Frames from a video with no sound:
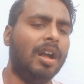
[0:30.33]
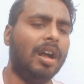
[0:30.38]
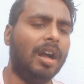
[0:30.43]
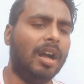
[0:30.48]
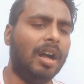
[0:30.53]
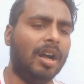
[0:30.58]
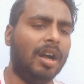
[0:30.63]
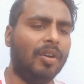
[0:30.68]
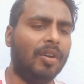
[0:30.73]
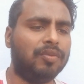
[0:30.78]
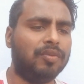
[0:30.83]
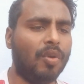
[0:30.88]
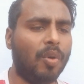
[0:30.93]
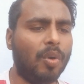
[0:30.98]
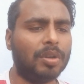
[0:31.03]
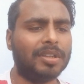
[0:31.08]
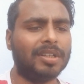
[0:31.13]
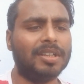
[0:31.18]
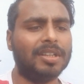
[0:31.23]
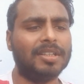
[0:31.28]
uh,
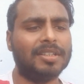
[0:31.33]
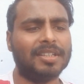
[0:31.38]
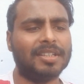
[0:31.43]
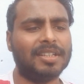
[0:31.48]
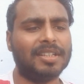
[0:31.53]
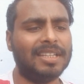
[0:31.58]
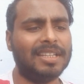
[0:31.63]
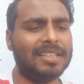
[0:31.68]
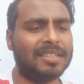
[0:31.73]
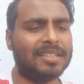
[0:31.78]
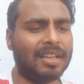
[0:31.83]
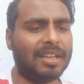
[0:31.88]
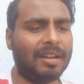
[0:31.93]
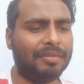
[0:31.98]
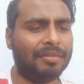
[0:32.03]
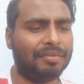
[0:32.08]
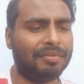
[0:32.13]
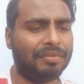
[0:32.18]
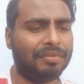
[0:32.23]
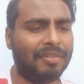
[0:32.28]
folders and is
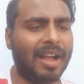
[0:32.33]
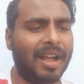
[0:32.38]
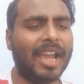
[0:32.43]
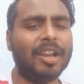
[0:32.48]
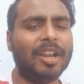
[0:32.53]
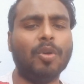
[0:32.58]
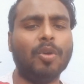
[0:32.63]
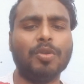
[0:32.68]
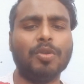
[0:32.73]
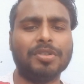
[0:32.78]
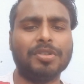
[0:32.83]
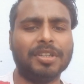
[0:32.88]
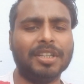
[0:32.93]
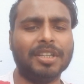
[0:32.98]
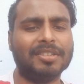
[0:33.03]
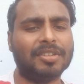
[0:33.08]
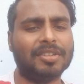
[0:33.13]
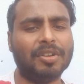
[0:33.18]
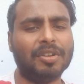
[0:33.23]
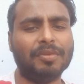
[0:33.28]
a file
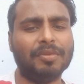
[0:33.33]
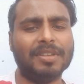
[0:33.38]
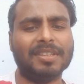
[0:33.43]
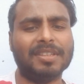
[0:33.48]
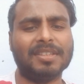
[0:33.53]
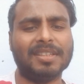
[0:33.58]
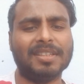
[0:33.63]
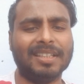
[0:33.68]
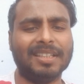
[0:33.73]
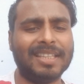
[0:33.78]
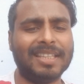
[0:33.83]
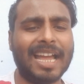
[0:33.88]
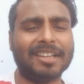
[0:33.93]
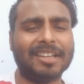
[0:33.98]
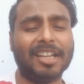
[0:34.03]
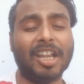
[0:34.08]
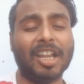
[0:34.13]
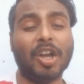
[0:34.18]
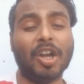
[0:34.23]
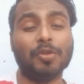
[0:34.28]
hosting service that
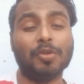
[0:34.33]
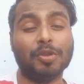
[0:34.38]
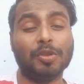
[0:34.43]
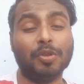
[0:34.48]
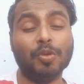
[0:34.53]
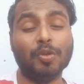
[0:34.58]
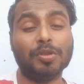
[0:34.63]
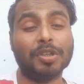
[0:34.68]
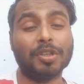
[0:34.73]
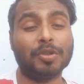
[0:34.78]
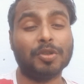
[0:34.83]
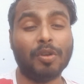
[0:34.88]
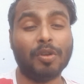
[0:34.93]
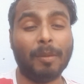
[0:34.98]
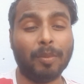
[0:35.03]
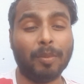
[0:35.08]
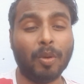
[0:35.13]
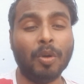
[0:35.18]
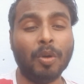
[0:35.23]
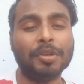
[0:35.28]
allows users to
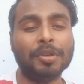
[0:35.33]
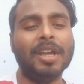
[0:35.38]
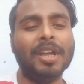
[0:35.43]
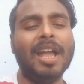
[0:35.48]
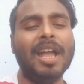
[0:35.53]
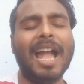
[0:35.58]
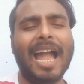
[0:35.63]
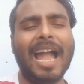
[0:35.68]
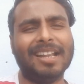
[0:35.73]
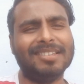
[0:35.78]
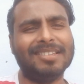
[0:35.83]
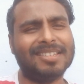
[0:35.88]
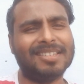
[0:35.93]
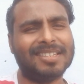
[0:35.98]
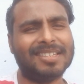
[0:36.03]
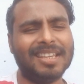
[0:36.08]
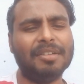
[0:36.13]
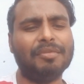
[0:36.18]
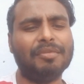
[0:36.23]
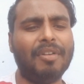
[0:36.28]
upload and
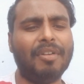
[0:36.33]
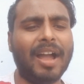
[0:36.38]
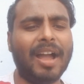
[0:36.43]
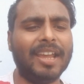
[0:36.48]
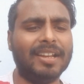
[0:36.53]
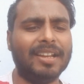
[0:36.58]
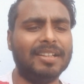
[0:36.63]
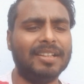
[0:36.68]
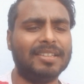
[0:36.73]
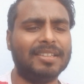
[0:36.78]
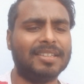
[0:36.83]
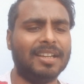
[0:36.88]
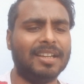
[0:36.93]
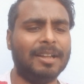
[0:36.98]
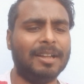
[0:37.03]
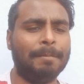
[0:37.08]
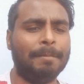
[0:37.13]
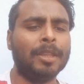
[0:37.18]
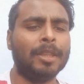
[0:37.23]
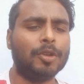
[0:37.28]
sync files
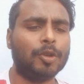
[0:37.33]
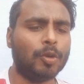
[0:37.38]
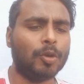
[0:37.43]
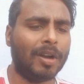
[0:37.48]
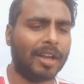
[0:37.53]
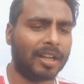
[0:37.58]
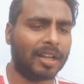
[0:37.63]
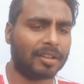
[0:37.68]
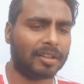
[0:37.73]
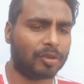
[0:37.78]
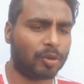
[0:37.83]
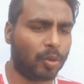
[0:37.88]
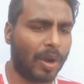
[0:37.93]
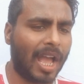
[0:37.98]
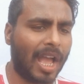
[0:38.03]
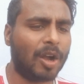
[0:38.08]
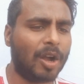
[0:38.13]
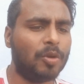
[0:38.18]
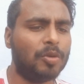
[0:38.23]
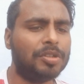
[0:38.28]
uh, to a
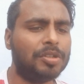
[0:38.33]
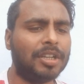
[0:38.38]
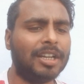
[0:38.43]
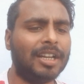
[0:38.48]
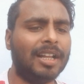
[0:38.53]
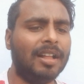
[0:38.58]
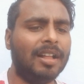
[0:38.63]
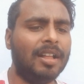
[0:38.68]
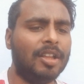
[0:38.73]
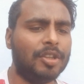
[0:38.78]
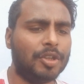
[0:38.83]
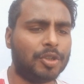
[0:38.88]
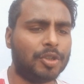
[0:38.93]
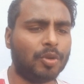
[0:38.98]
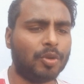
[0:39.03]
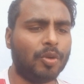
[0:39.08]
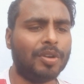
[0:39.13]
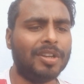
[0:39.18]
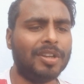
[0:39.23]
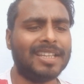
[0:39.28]
cloud uh,
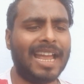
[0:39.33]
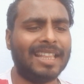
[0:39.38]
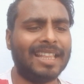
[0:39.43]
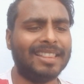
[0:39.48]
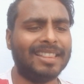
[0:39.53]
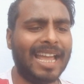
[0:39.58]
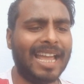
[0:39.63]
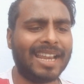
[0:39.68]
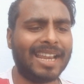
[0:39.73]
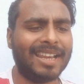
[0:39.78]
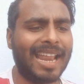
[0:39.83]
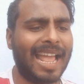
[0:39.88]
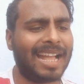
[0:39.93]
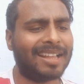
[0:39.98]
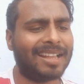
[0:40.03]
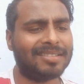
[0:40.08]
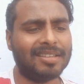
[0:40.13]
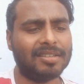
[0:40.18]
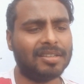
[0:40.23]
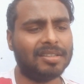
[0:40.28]
storage and then
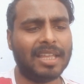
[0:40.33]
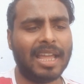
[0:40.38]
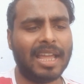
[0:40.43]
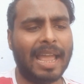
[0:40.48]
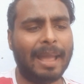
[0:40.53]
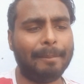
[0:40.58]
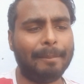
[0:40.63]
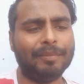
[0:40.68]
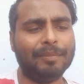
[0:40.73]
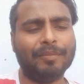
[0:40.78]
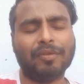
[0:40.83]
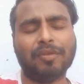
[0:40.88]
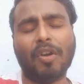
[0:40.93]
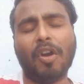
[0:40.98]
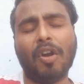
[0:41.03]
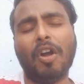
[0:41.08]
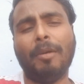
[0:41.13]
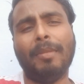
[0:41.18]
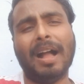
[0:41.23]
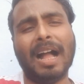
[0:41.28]
access them
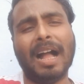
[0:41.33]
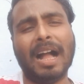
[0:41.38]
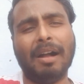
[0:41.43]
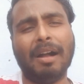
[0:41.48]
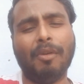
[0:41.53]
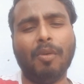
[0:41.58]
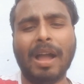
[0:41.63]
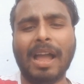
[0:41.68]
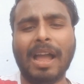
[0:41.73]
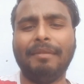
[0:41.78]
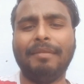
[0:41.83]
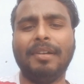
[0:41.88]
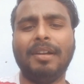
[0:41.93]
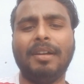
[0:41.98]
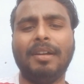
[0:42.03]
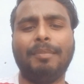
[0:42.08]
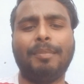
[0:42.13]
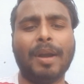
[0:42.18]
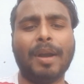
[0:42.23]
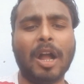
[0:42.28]
from a
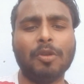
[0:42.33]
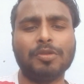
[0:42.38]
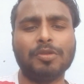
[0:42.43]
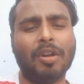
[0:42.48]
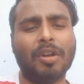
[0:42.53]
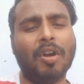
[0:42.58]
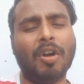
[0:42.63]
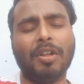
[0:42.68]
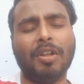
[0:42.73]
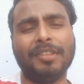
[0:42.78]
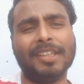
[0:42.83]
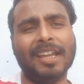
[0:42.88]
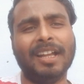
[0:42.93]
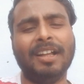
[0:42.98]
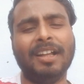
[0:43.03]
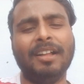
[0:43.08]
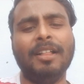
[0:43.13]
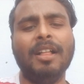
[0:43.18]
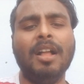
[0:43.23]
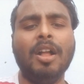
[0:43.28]
web browser or
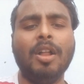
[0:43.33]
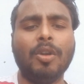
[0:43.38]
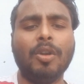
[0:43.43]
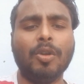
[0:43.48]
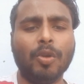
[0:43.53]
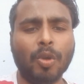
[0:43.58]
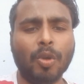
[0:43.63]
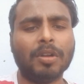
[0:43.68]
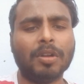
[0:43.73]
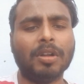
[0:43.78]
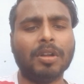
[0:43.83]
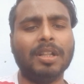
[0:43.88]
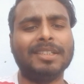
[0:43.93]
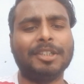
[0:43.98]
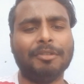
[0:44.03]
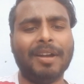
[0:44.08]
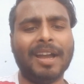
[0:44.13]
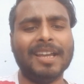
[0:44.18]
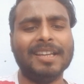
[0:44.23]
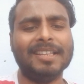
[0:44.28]
their local
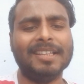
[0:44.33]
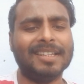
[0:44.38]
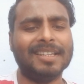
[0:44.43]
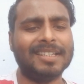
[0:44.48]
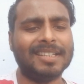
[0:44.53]
device.